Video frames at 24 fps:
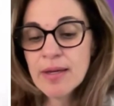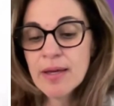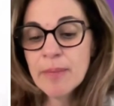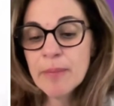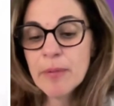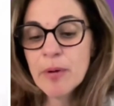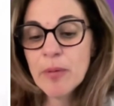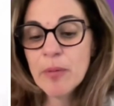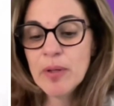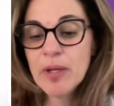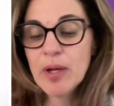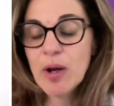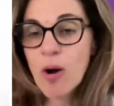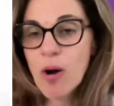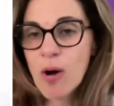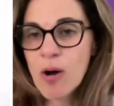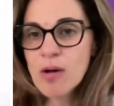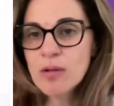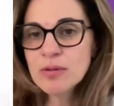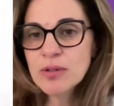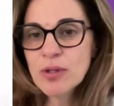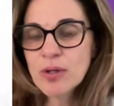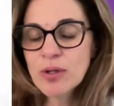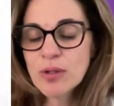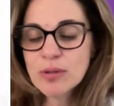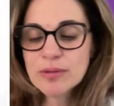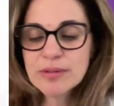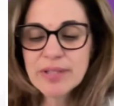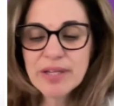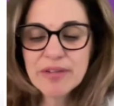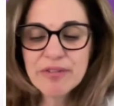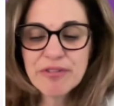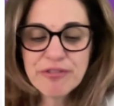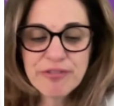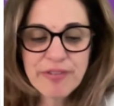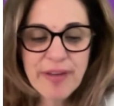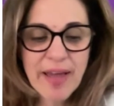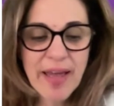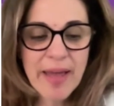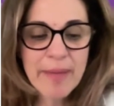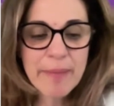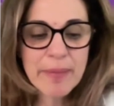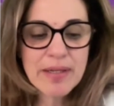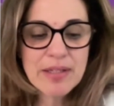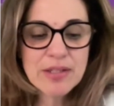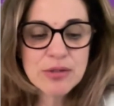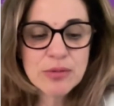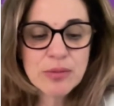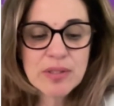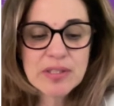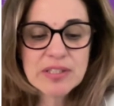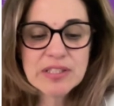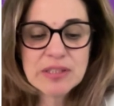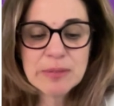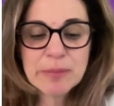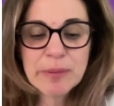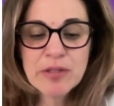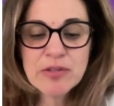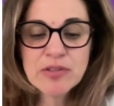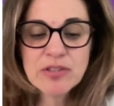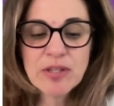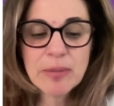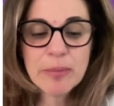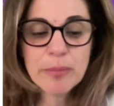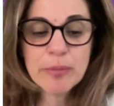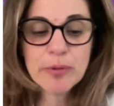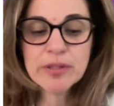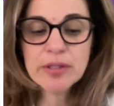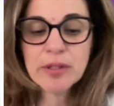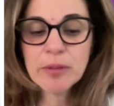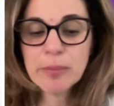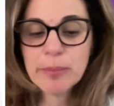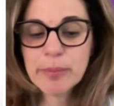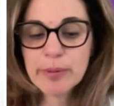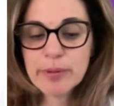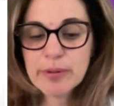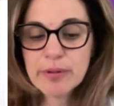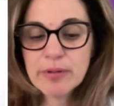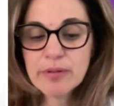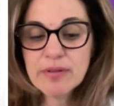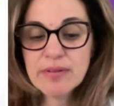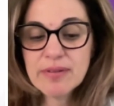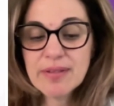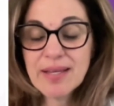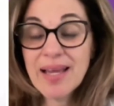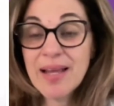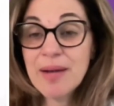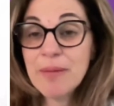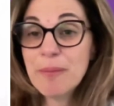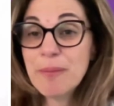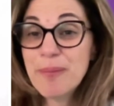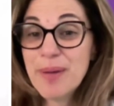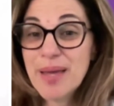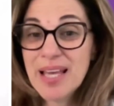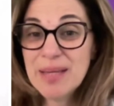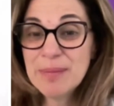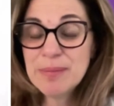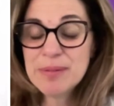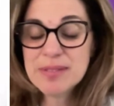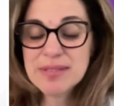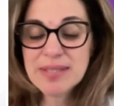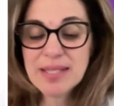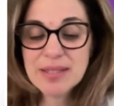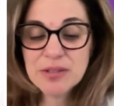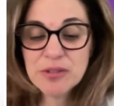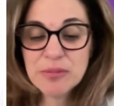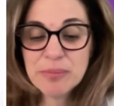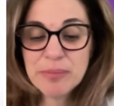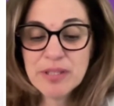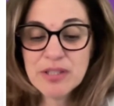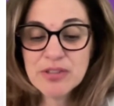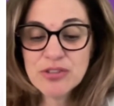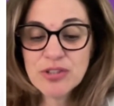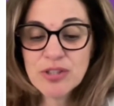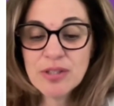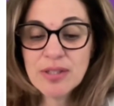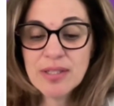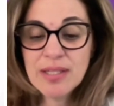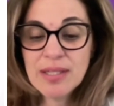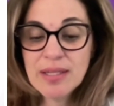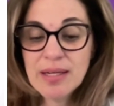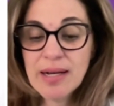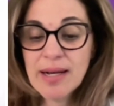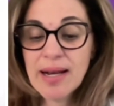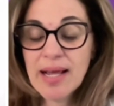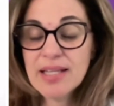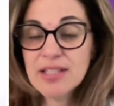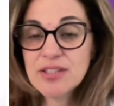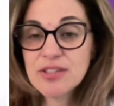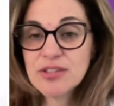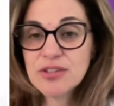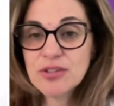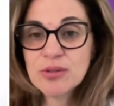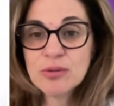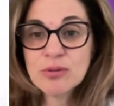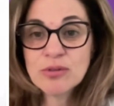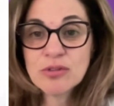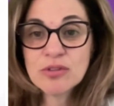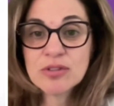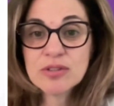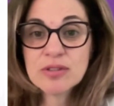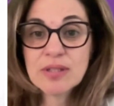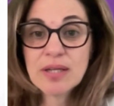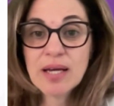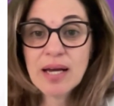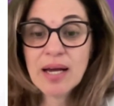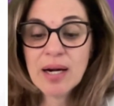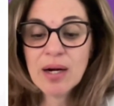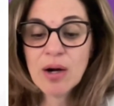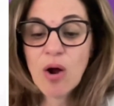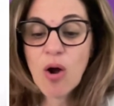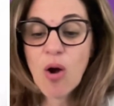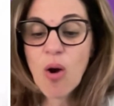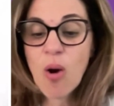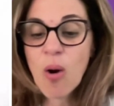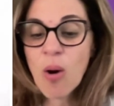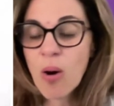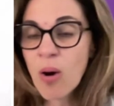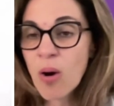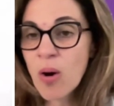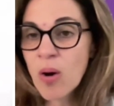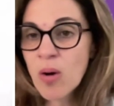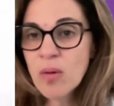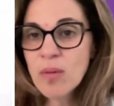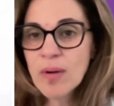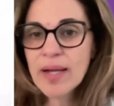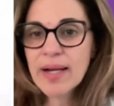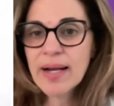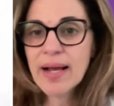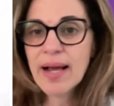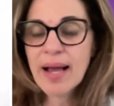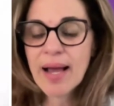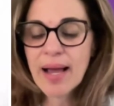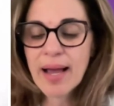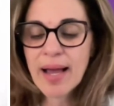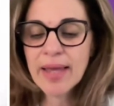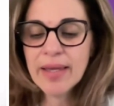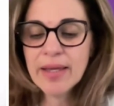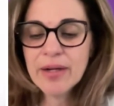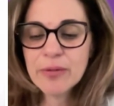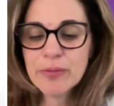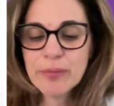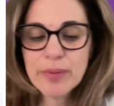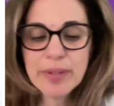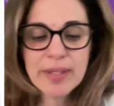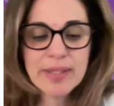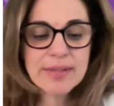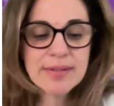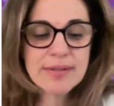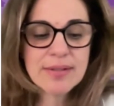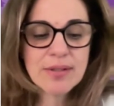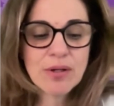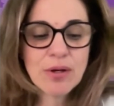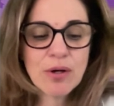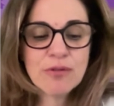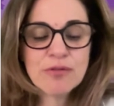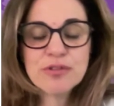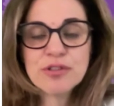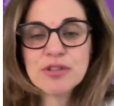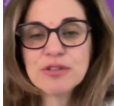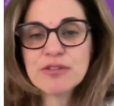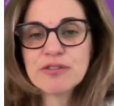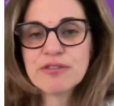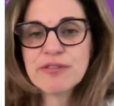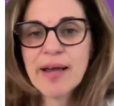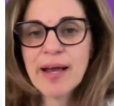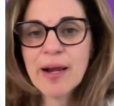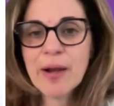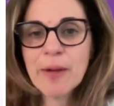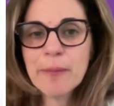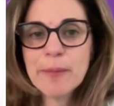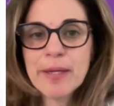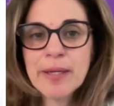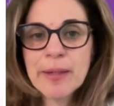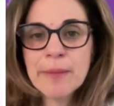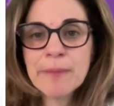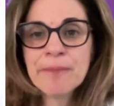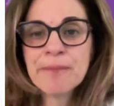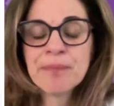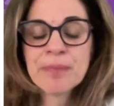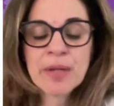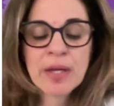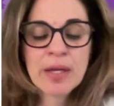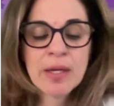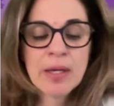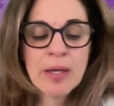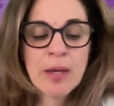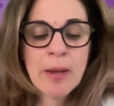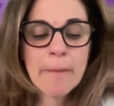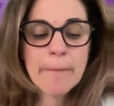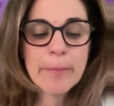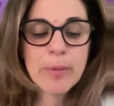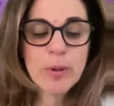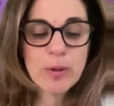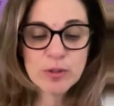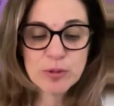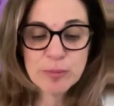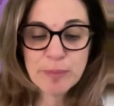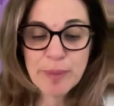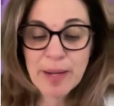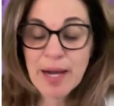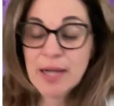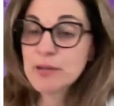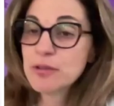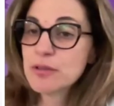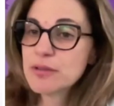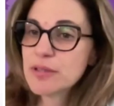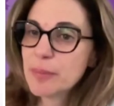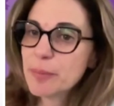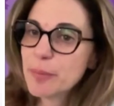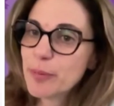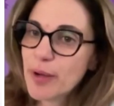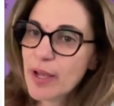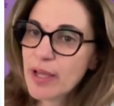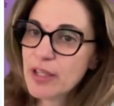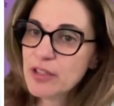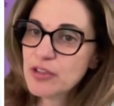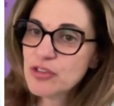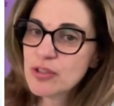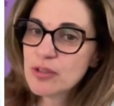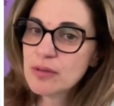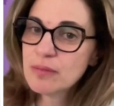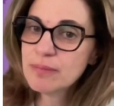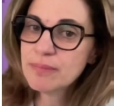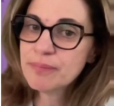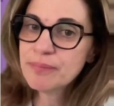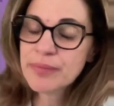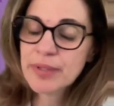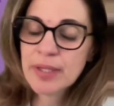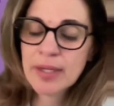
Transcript: But we all know that families who experience a preterm birth and babies admission in NICUs are all at a higher risk of developing postpartum depression,